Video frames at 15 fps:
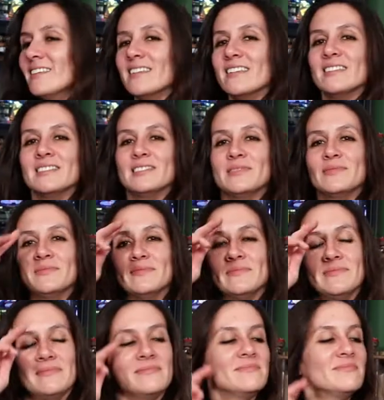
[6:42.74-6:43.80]

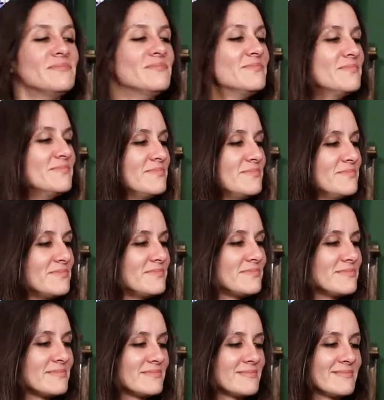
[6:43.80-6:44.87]

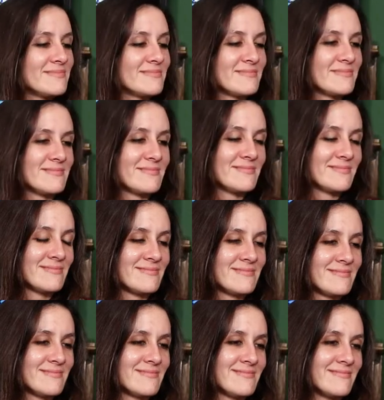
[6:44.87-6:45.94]

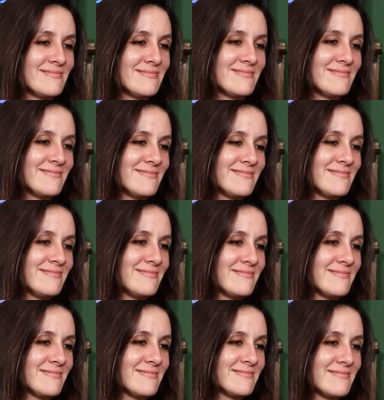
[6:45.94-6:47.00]

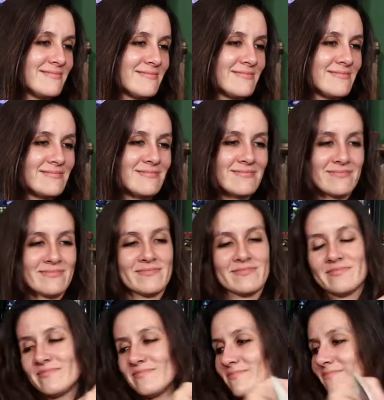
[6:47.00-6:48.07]

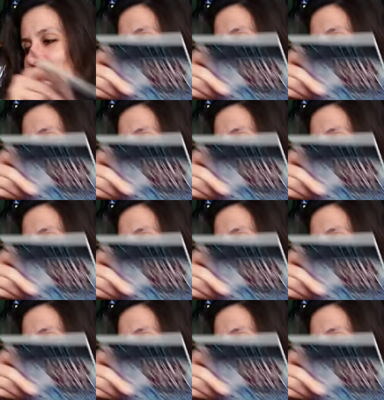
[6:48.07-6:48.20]
This person isn't speaking.